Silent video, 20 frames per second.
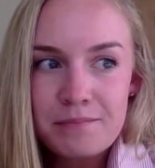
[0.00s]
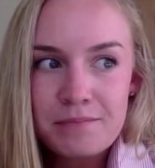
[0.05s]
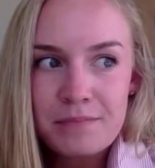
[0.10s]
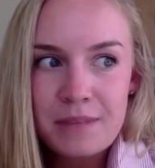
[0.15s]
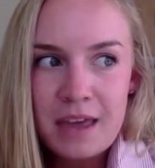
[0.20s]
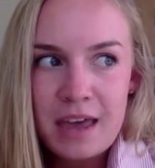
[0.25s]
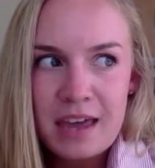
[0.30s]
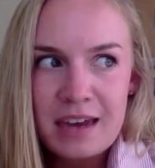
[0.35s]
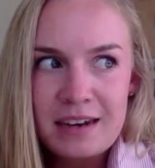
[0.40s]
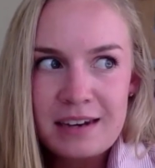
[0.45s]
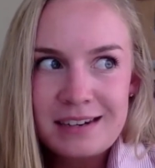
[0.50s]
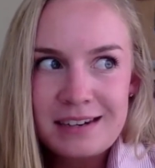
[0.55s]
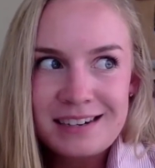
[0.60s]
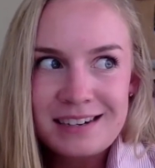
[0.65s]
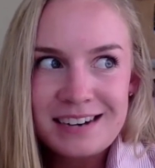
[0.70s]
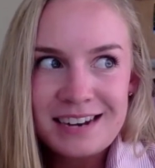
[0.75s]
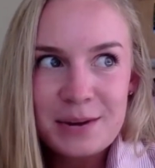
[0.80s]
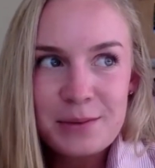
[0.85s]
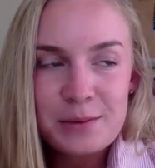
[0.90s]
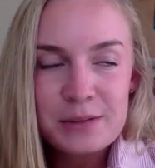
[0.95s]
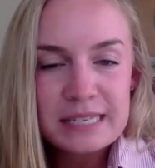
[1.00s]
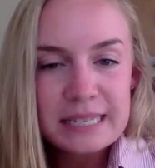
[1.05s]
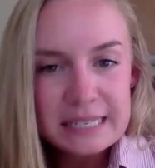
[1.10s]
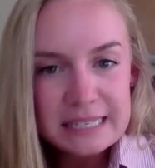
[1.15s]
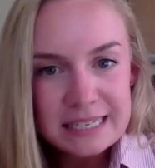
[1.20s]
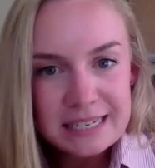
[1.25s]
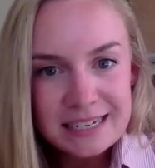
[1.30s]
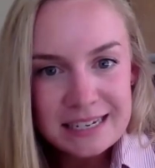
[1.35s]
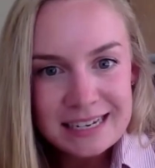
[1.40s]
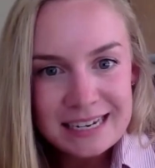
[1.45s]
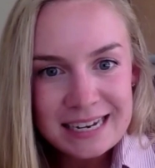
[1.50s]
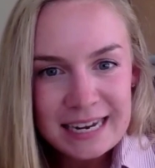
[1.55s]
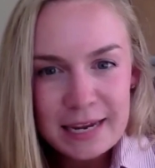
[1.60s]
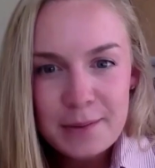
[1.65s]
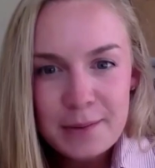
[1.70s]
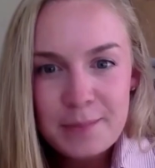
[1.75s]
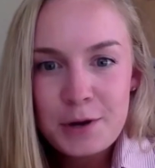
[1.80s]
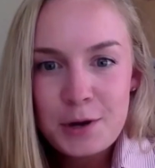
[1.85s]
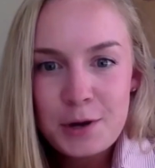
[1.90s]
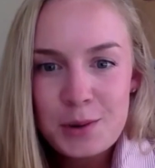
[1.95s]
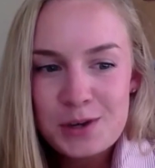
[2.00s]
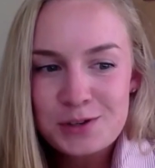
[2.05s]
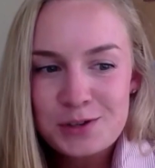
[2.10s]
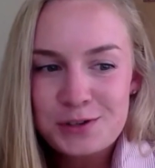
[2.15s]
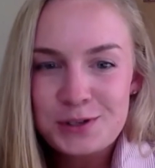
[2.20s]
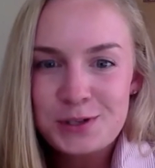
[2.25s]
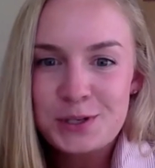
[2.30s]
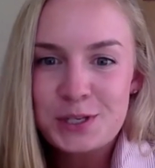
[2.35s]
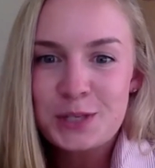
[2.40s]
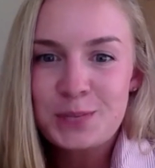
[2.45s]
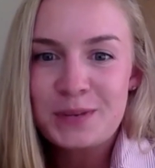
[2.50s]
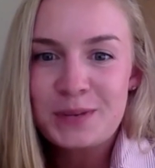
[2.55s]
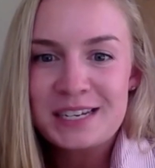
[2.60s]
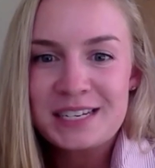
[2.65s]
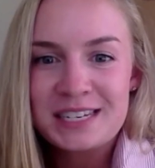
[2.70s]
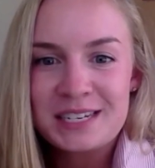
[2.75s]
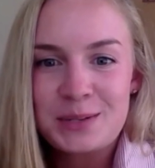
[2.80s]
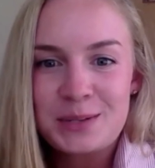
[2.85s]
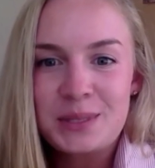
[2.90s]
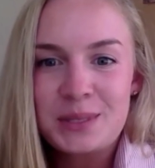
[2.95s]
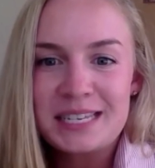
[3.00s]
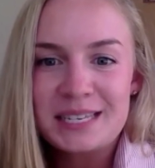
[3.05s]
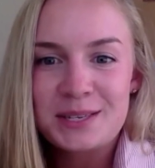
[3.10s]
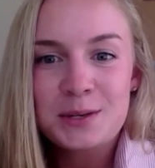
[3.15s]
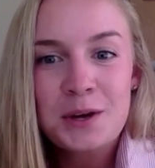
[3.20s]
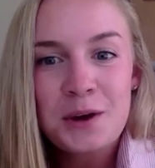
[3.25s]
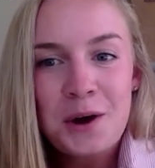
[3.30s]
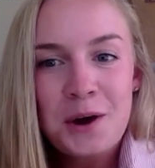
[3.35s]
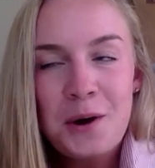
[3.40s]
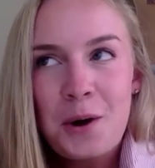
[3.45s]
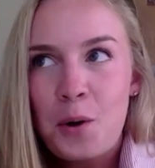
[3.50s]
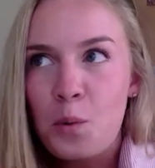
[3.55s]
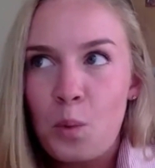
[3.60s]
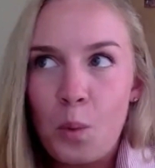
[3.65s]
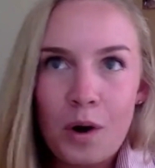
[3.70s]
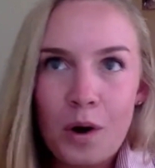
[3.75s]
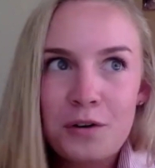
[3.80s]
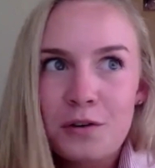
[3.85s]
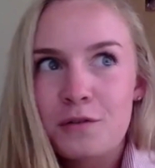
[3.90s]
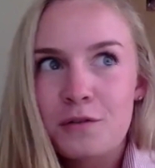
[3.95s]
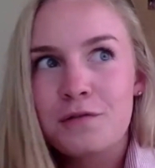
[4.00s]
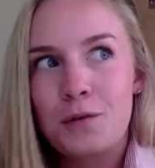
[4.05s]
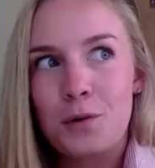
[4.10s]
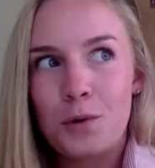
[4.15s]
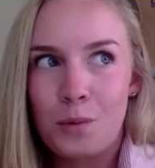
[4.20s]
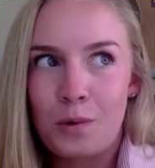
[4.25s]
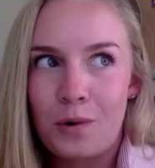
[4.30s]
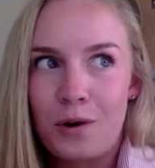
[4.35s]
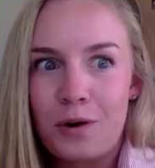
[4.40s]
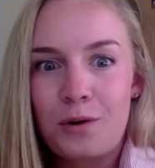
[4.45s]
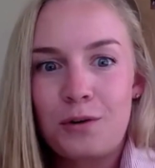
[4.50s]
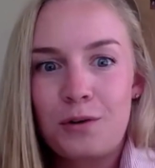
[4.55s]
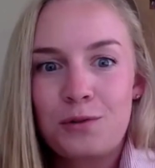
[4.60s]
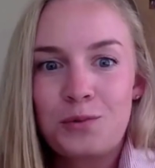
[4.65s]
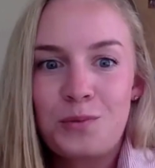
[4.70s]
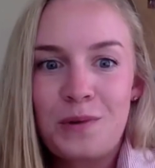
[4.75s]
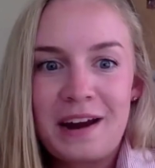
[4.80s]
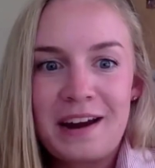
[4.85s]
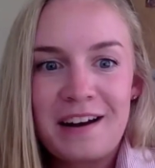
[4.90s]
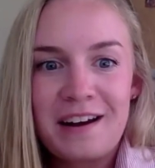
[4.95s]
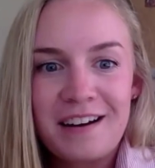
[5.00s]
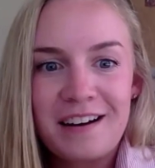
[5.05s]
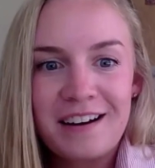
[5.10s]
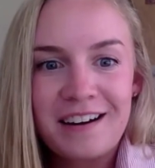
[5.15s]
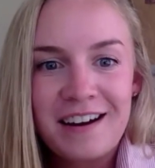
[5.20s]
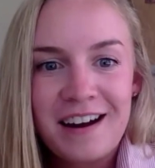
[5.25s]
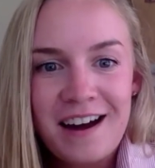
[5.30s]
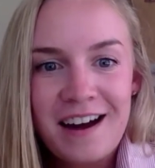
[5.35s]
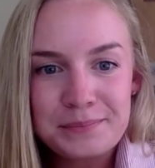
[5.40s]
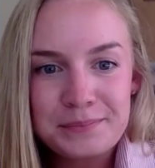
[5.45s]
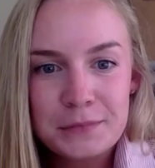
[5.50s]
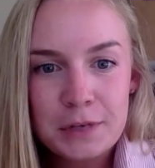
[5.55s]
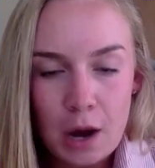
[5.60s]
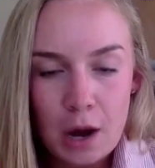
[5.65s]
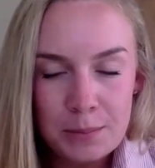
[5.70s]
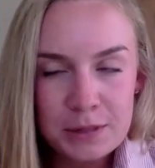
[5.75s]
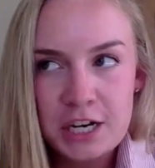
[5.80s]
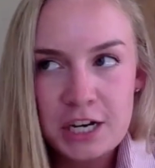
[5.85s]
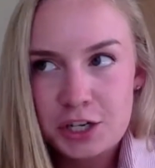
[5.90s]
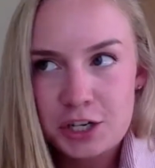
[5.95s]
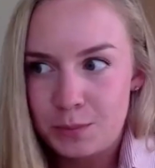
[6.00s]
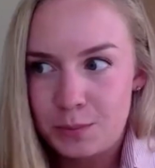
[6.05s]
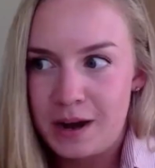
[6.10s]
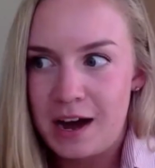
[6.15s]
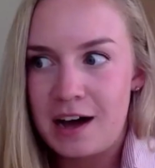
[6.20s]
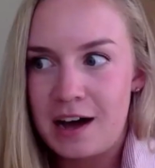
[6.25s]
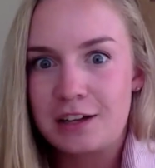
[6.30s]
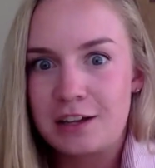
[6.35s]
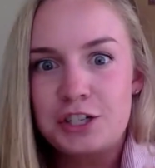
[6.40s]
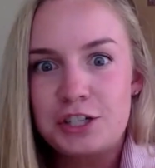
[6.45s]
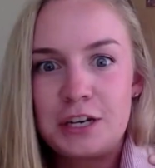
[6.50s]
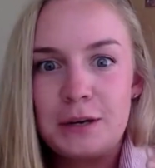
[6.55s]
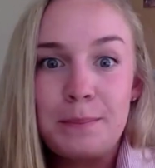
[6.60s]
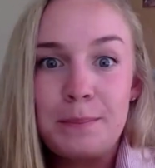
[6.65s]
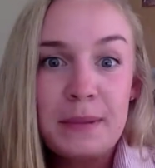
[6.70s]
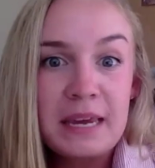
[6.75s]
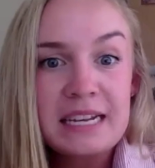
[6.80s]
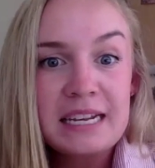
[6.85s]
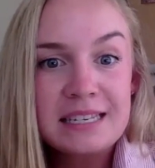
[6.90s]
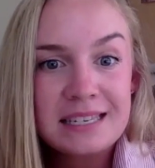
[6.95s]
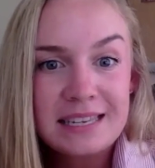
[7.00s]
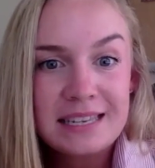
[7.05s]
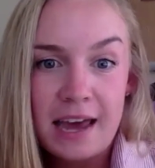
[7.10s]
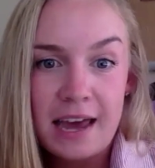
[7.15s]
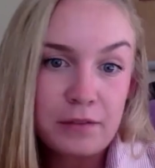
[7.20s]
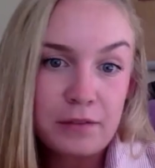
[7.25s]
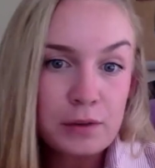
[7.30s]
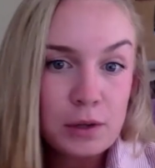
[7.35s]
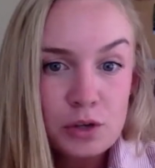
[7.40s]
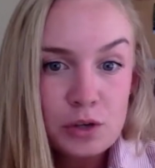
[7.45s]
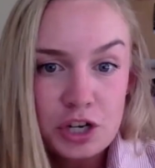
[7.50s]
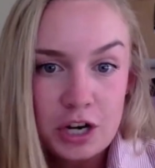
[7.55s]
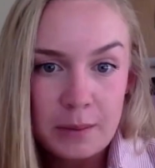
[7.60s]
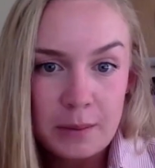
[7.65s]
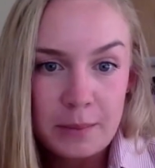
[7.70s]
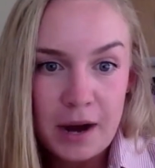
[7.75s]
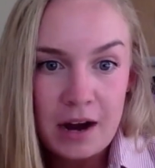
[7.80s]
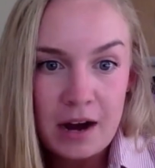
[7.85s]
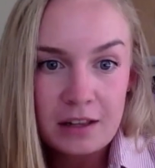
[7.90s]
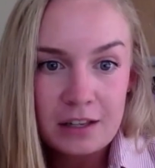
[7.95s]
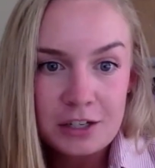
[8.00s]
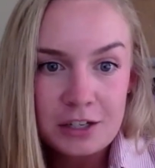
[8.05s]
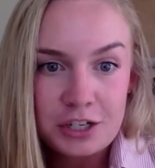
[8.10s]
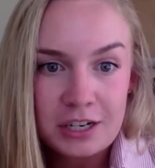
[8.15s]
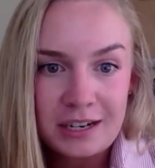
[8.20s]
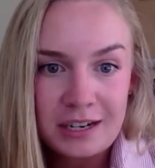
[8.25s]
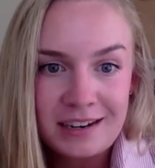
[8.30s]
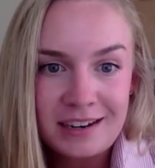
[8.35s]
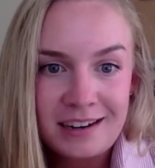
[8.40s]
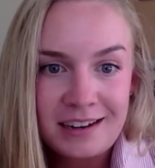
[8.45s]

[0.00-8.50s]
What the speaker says: And it was him who introduced me to this wonderful world where computational biology meets evolutionary biology.